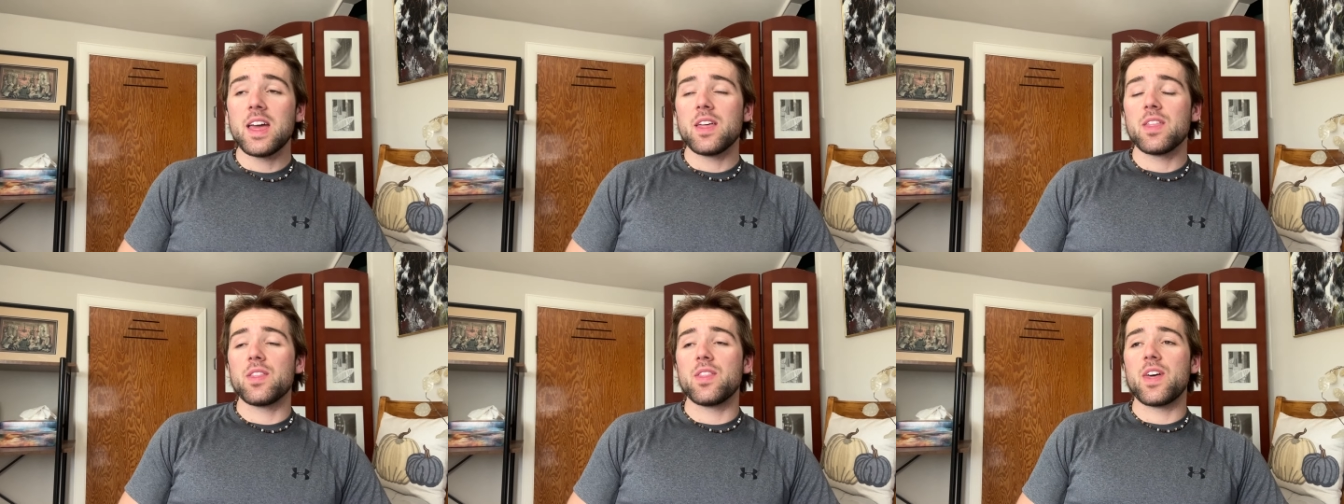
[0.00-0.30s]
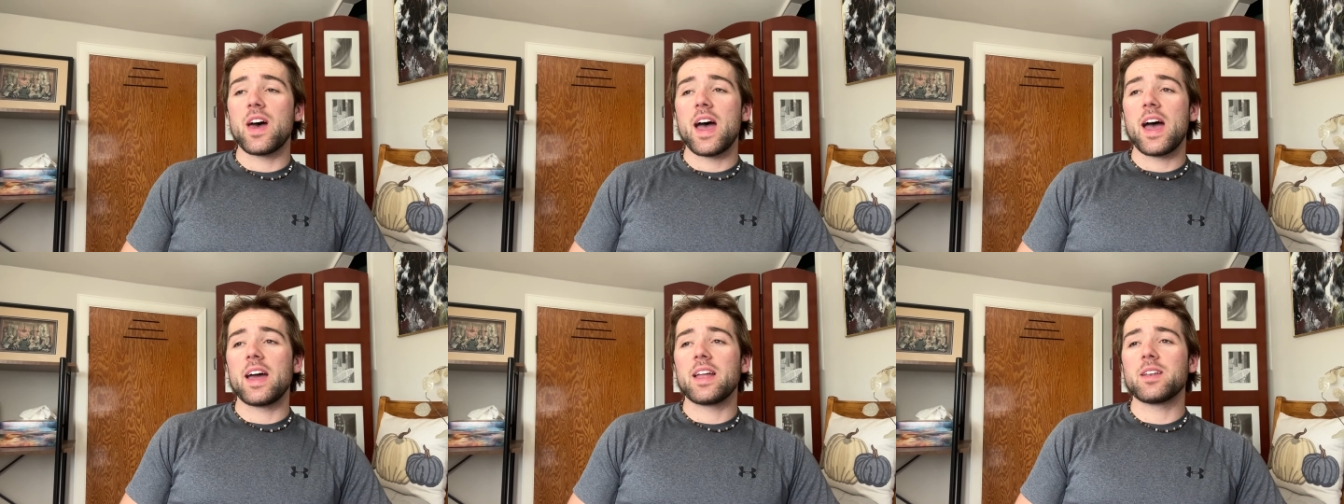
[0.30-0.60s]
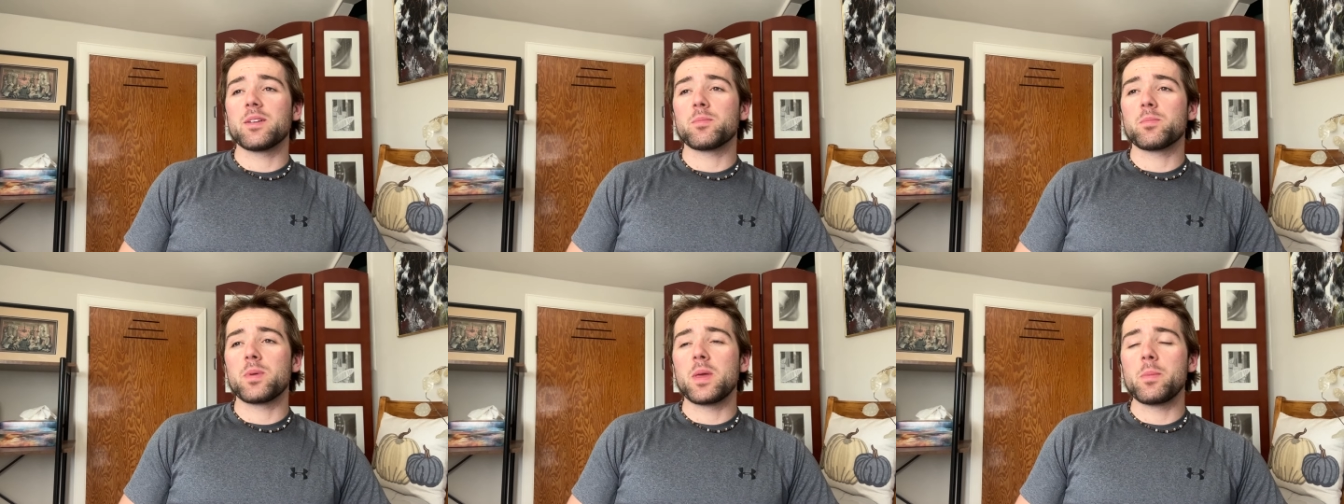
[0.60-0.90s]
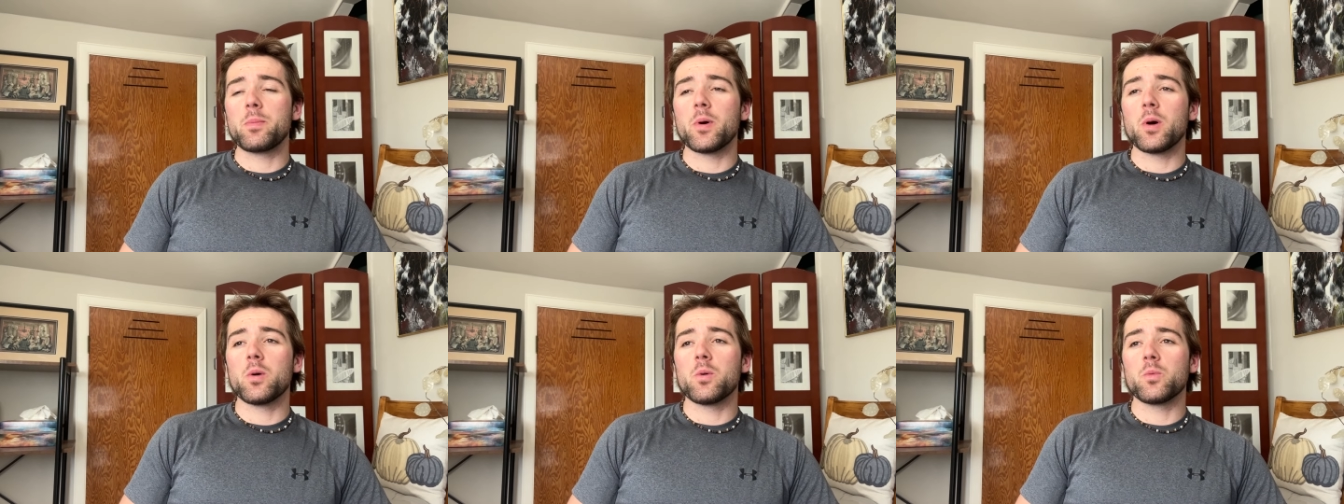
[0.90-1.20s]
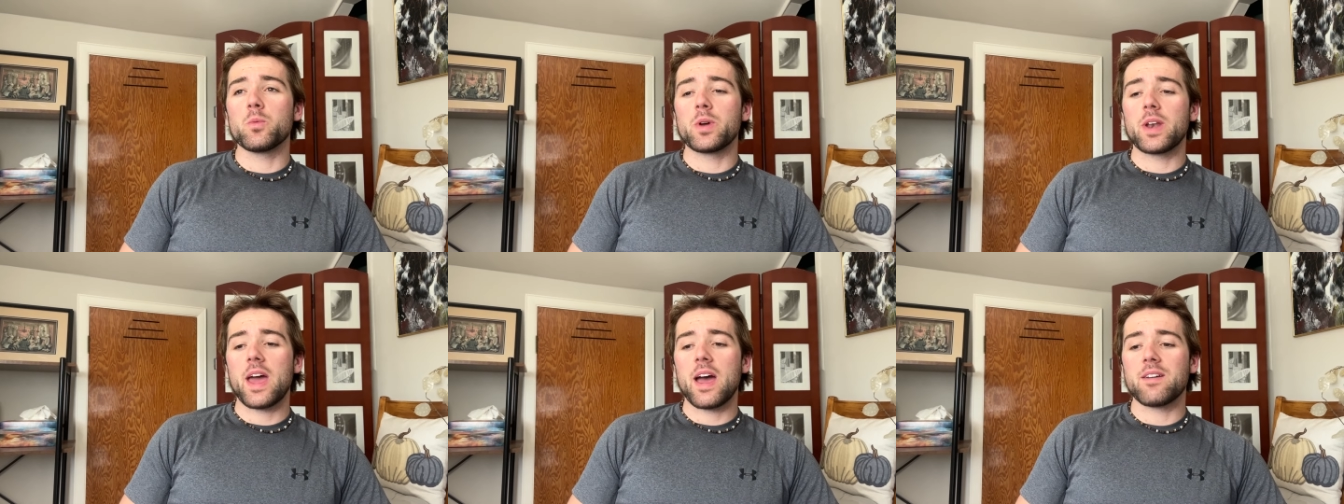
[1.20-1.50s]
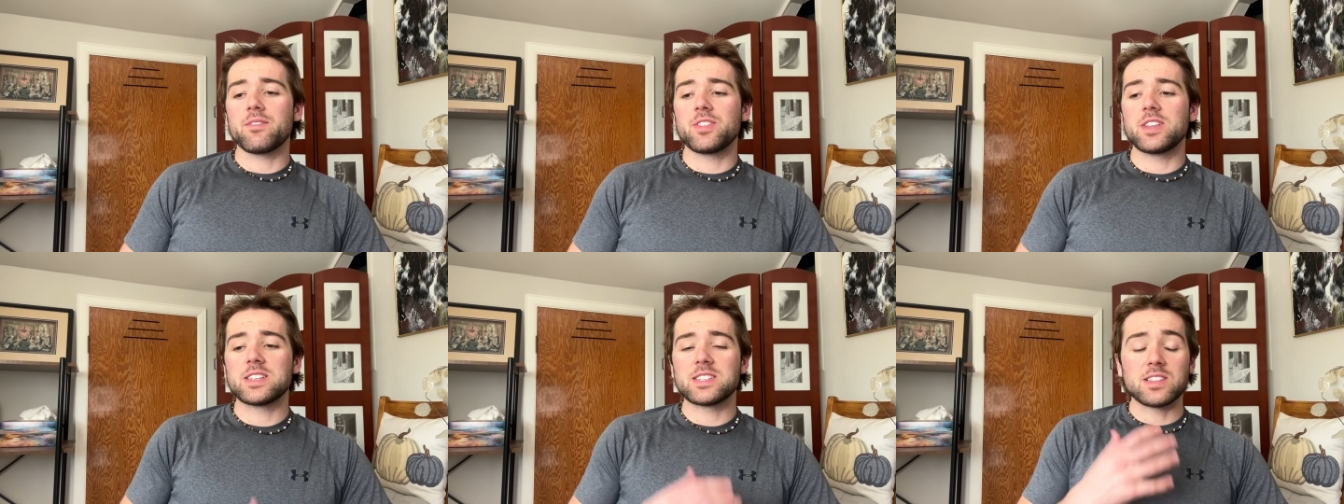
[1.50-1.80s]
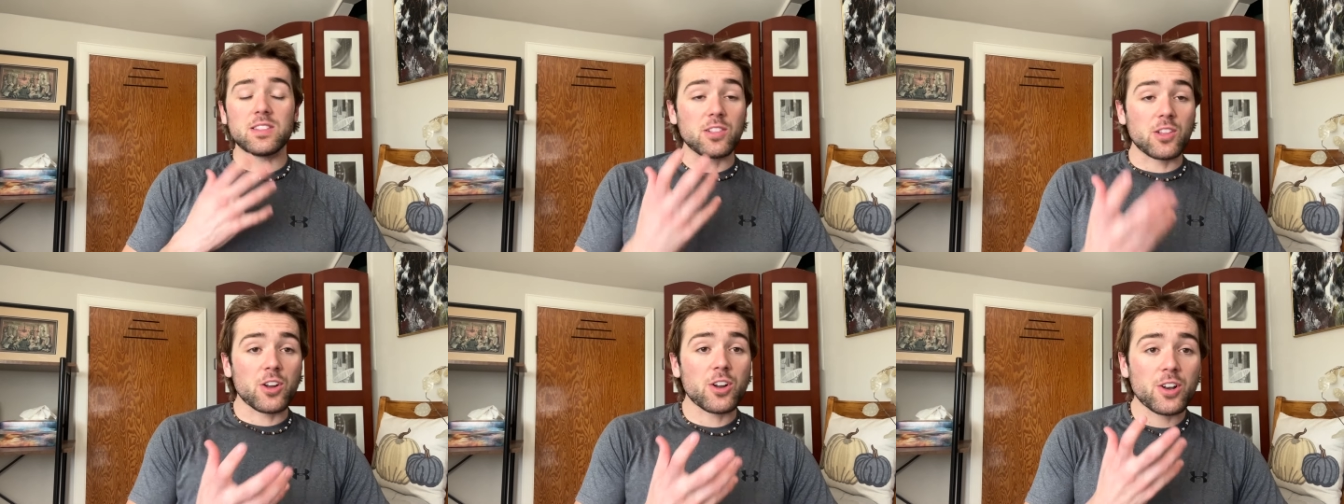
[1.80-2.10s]
that people would have this
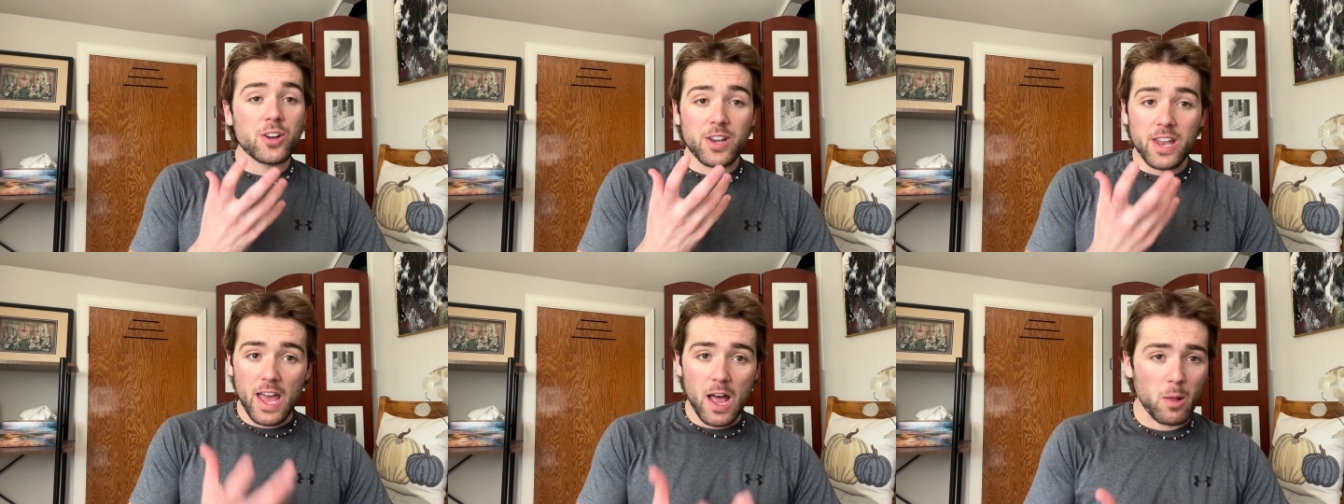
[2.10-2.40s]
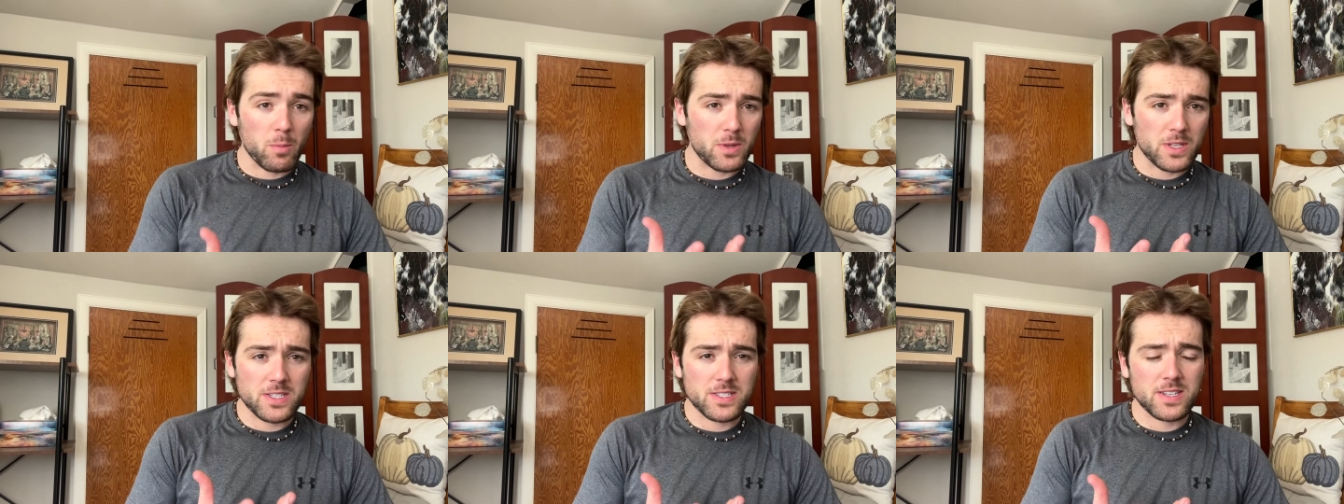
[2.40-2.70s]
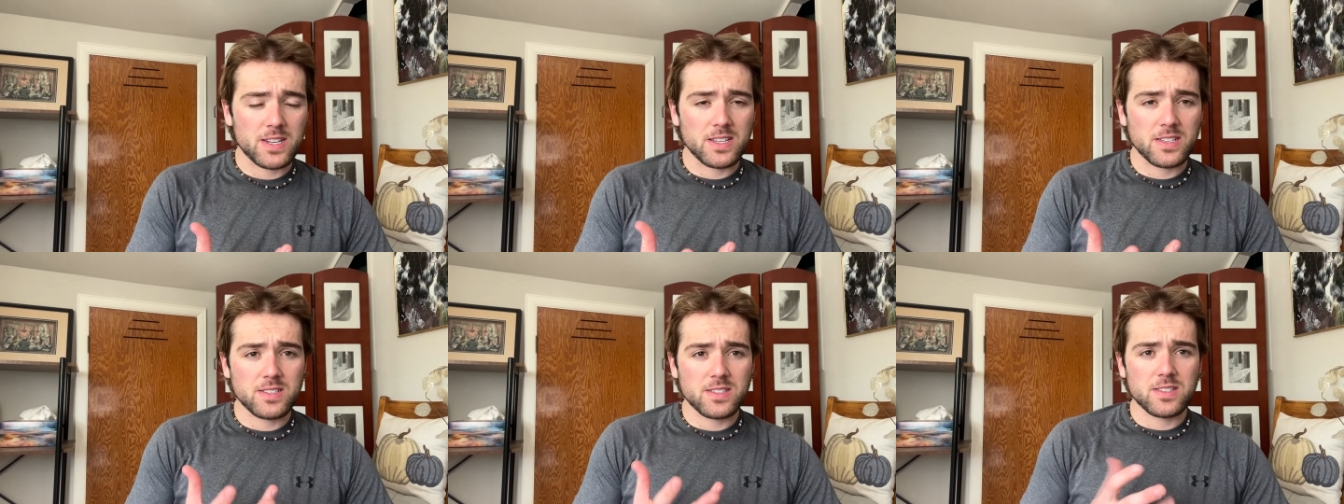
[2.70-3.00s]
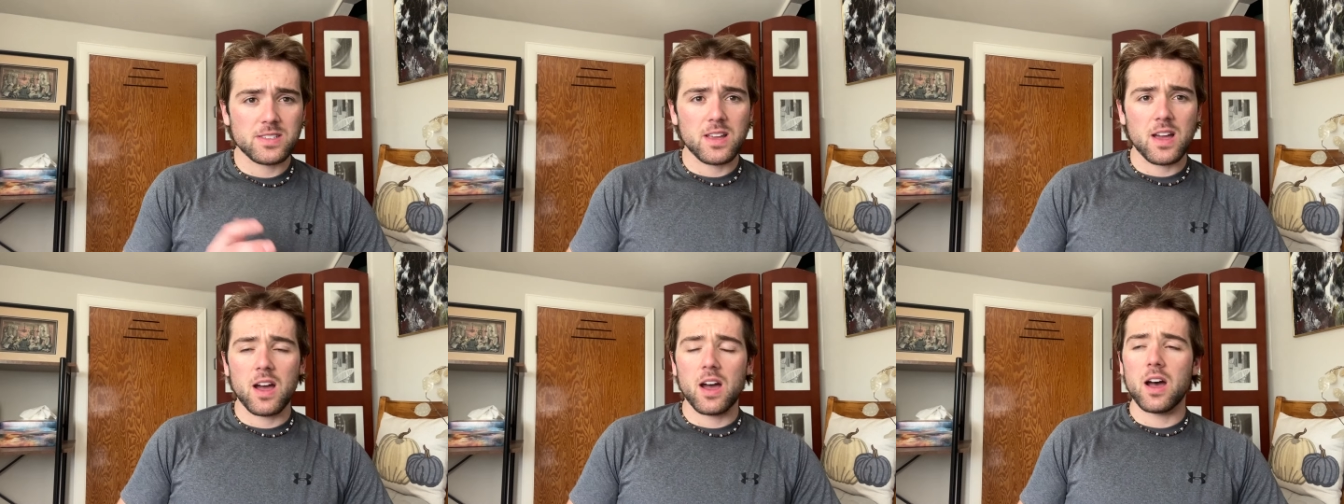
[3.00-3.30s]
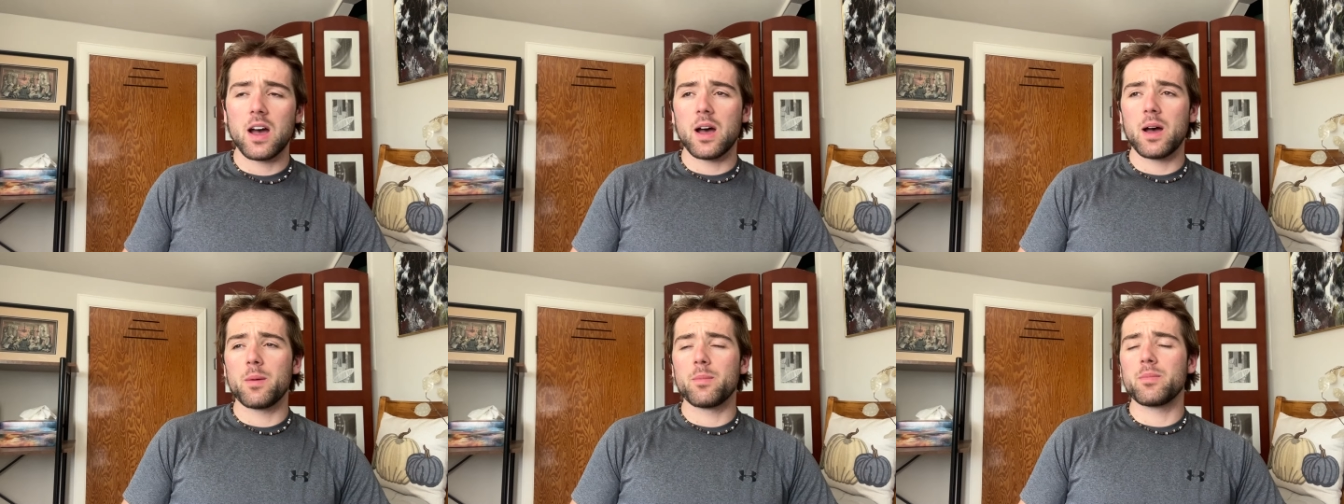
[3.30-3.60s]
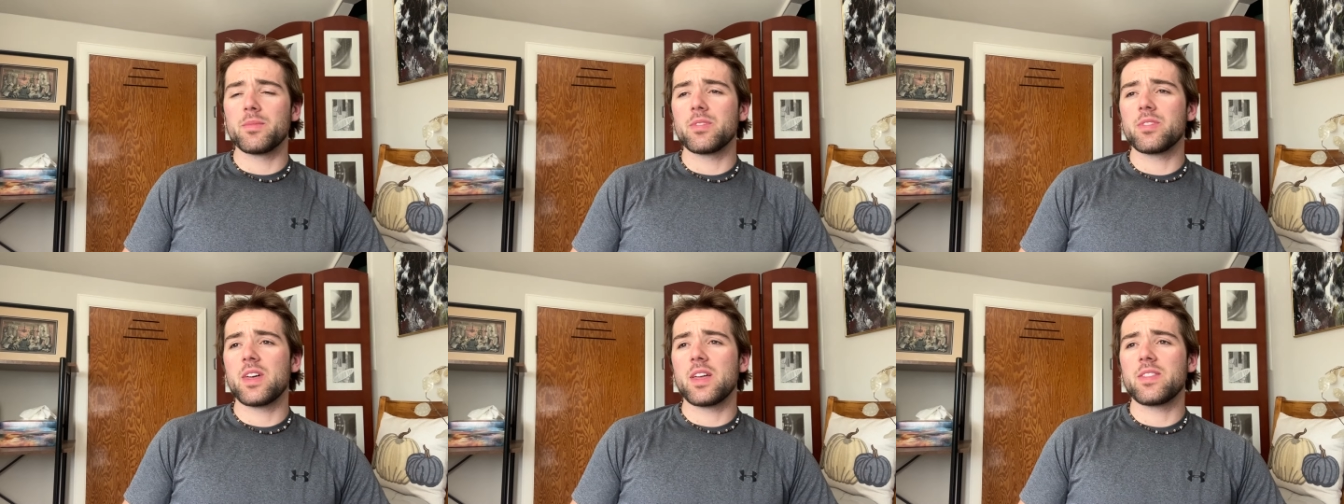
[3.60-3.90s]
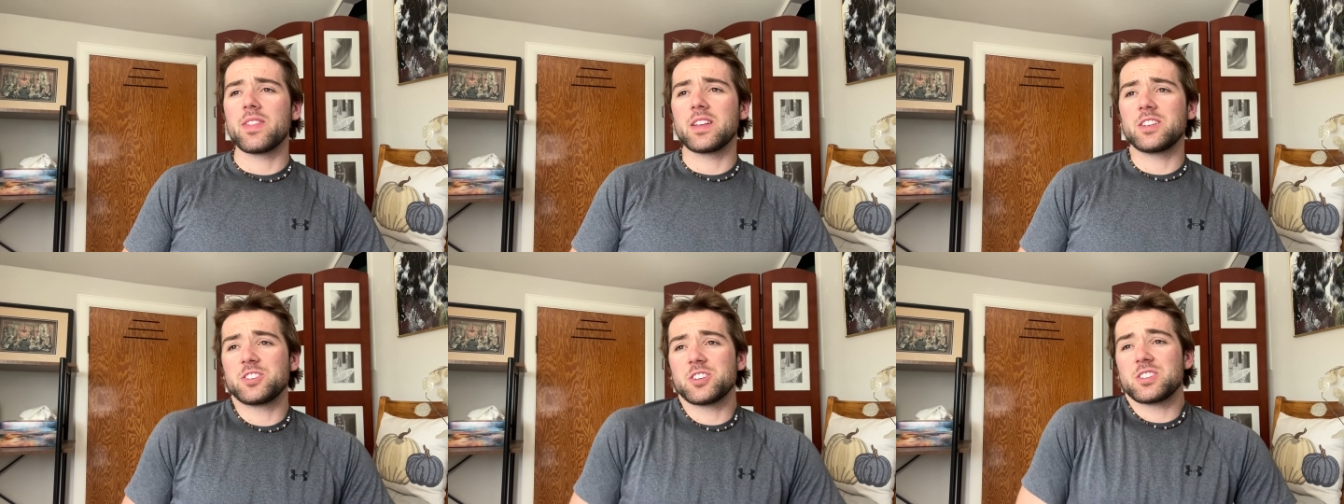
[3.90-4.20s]
learned helplessness um, that
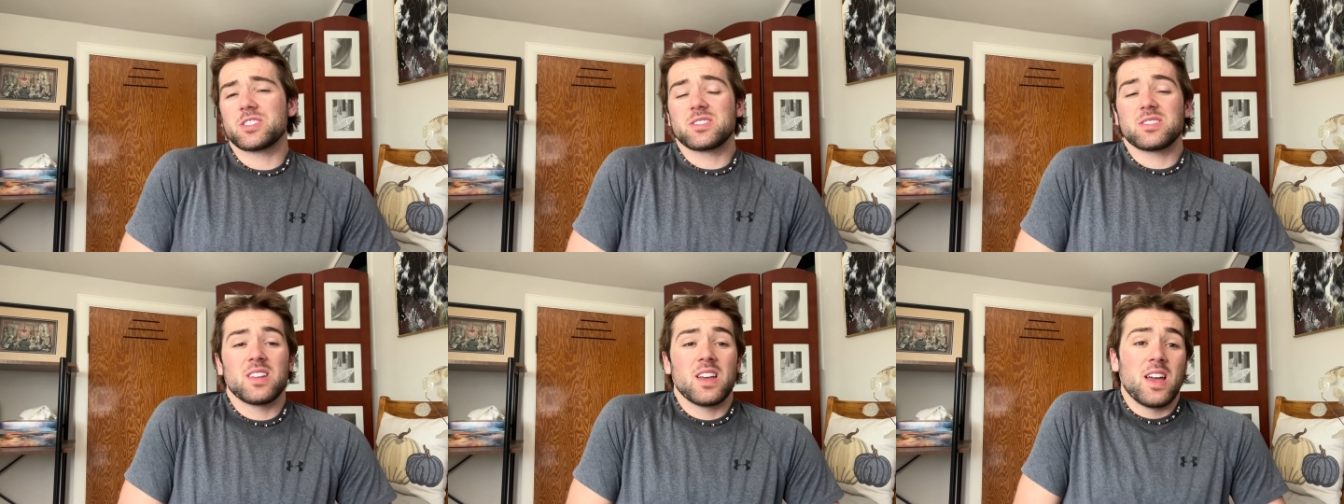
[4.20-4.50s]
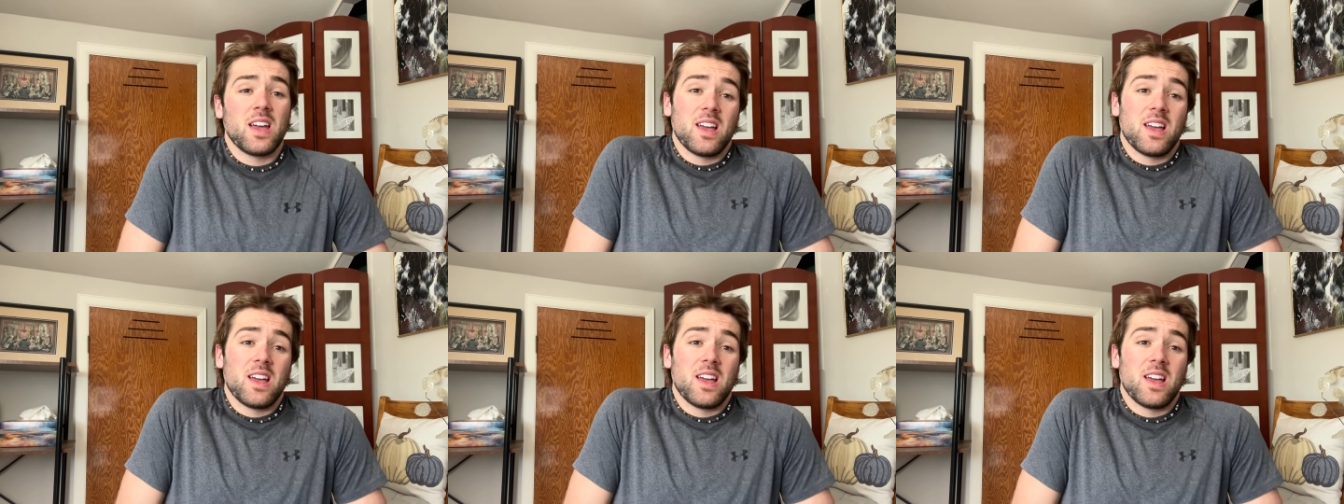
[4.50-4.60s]
they just